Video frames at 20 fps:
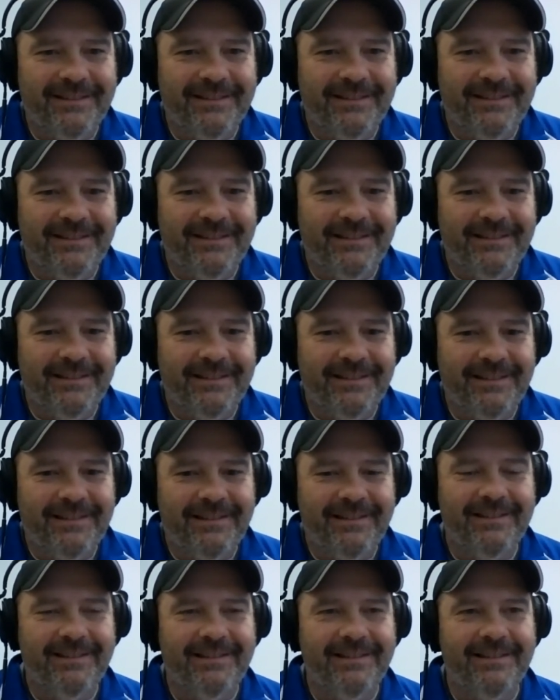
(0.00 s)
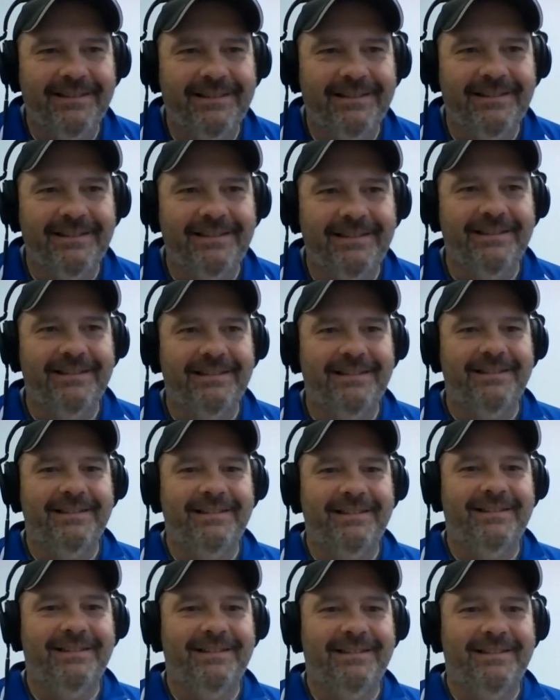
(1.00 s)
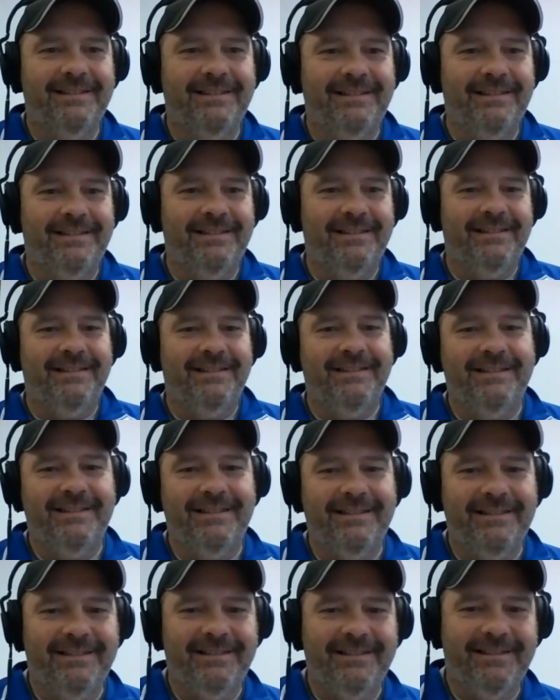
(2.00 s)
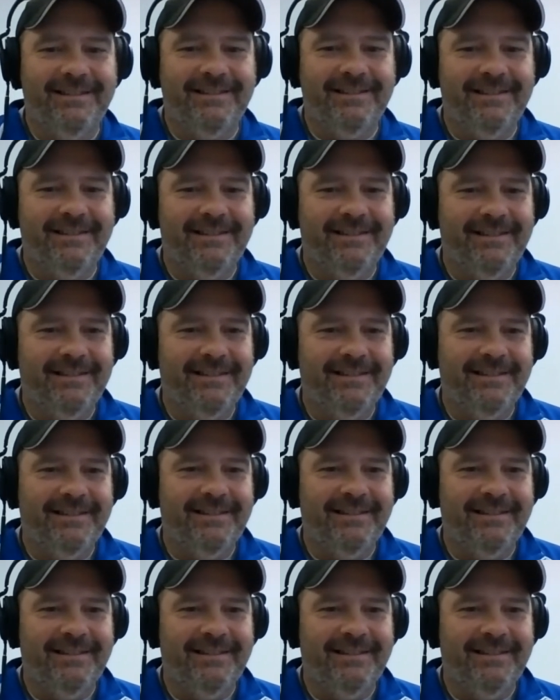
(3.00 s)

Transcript: This person isn't speaking.